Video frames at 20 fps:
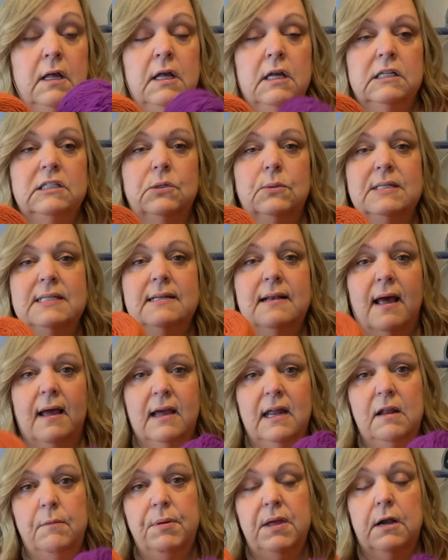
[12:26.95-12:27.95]
So it's not
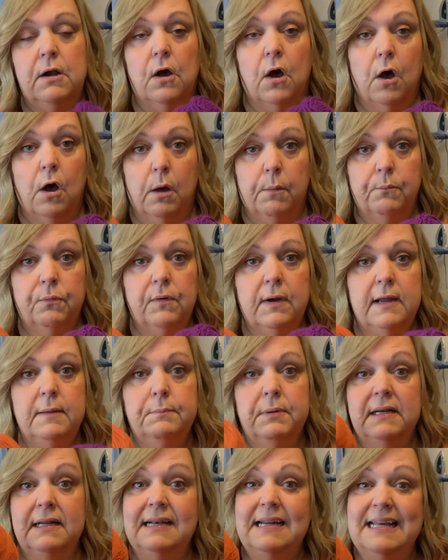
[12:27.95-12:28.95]
gonna be an ombre,
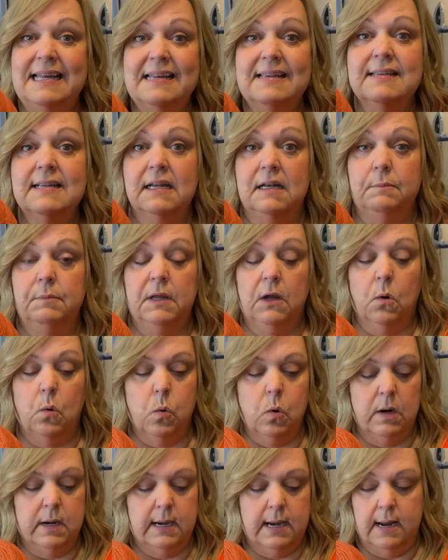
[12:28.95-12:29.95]
but it is gonna be
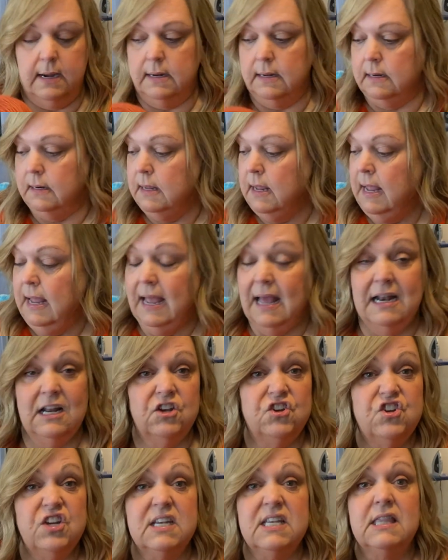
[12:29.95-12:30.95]
coordinated. And
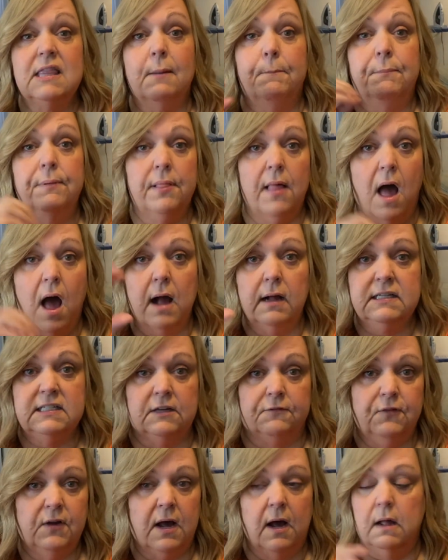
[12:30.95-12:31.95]
it's just the blocks
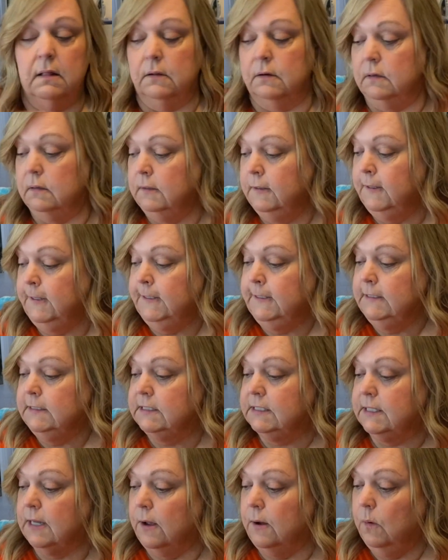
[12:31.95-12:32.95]
of color.
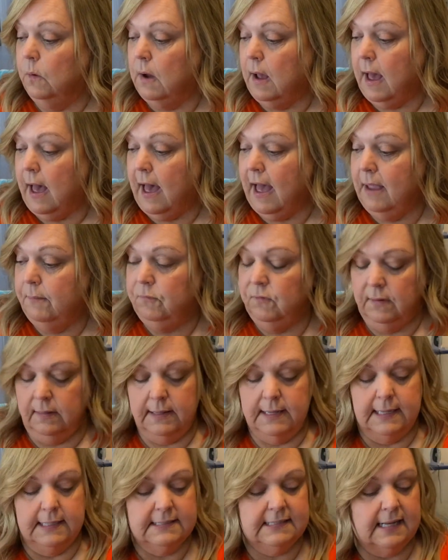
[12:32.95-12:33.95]
So I'm really
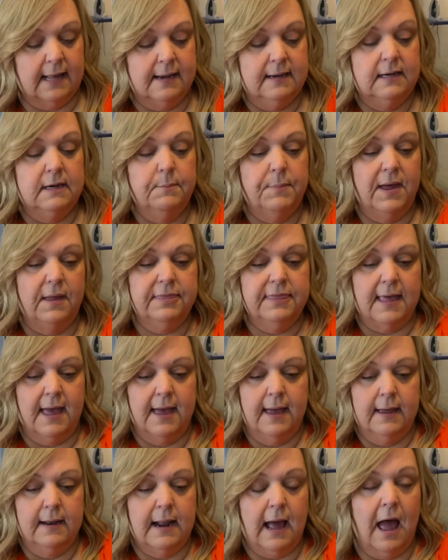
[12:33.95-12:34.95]
excited about
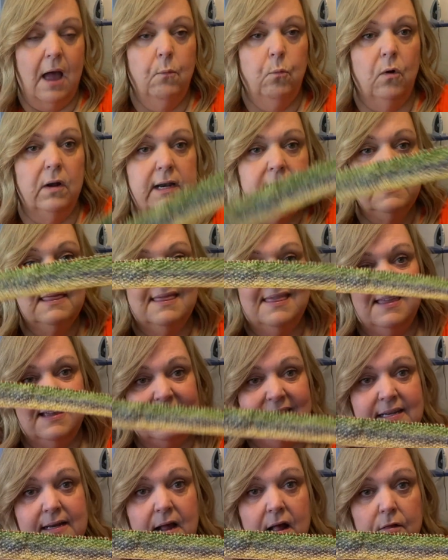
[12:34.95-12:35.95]
that. I wanted
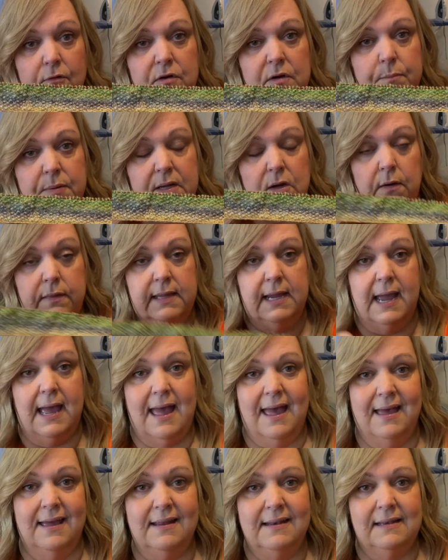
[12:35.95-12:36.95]
this color to be on the
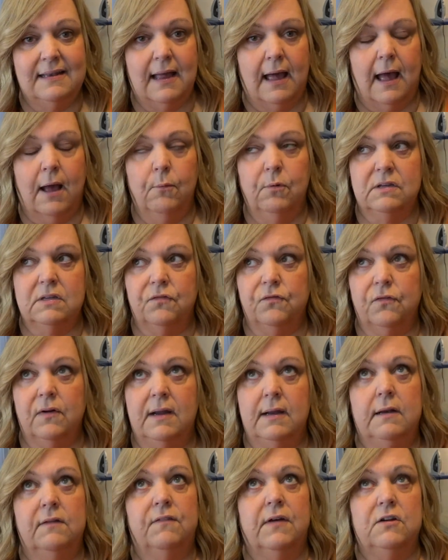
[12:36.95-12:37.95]
end. I was
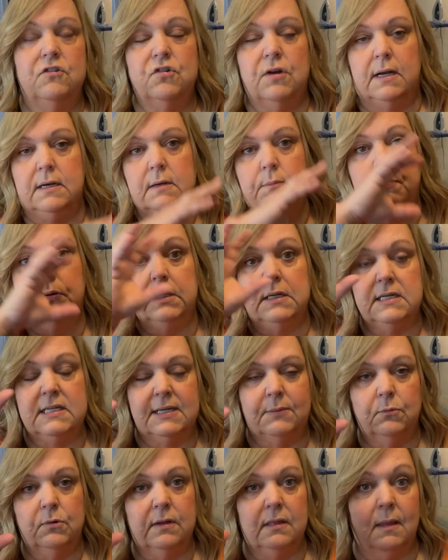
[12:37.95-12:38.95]
afraid if I tried to put it
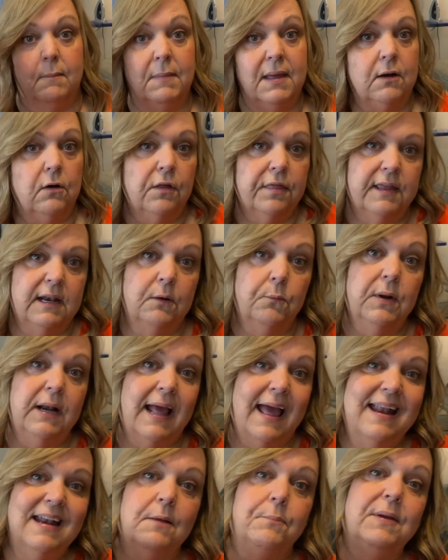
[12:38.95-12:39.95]
somewhere in the middle that it would
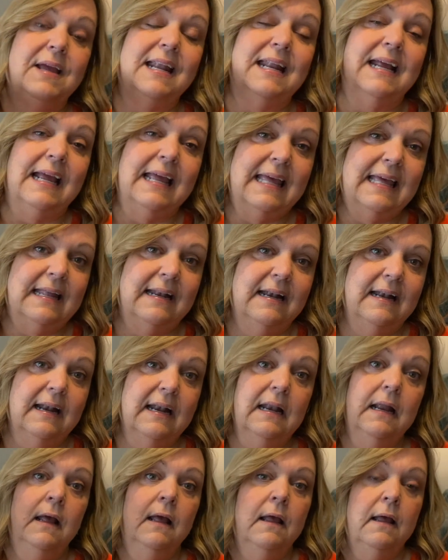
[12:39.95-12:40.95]
end up getting
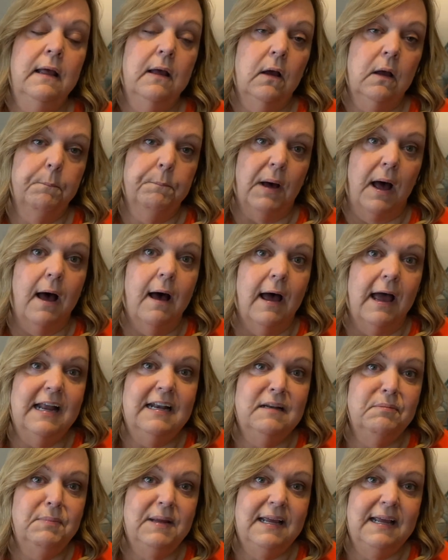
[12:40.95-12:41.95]
hidden
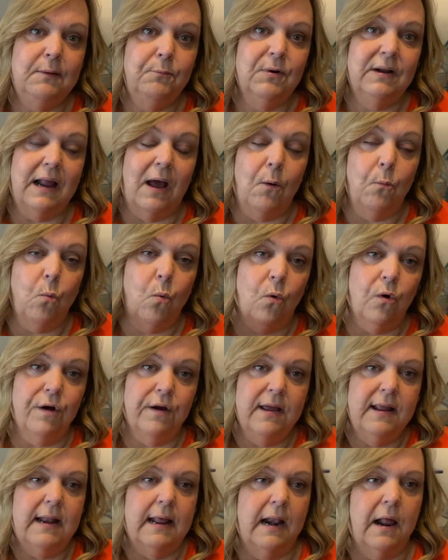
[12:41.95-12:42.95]
behind me when I wore
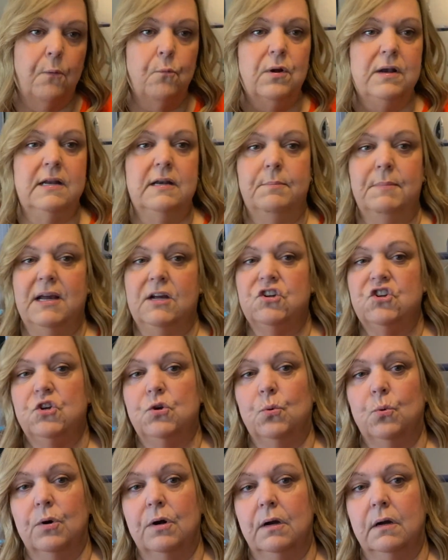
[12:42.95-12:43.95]
it. And I wanted to make
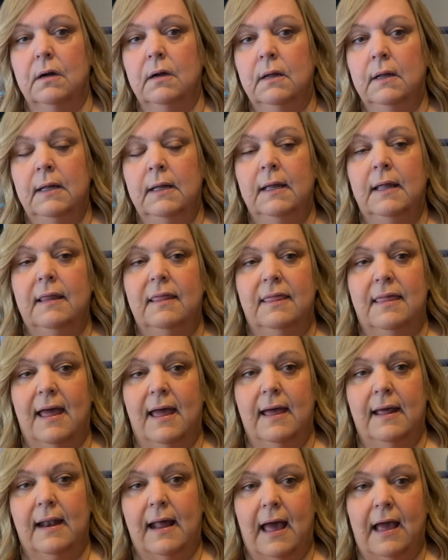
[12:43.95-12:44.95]
sure
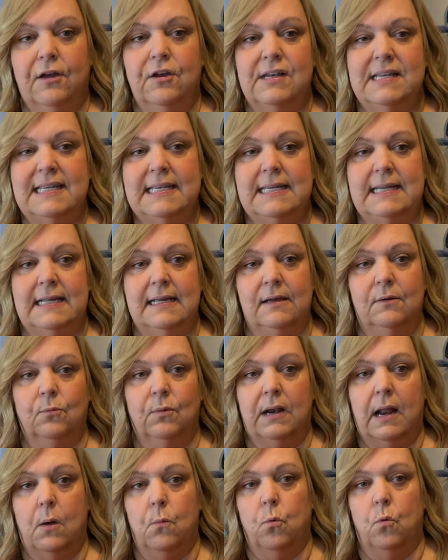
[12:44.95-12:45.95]
that I could see it when
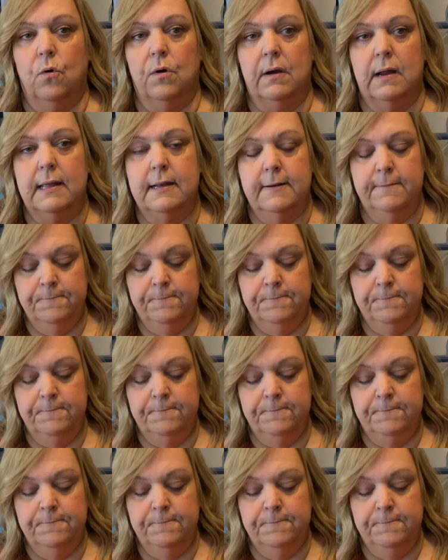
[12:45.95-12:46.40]
I wore it.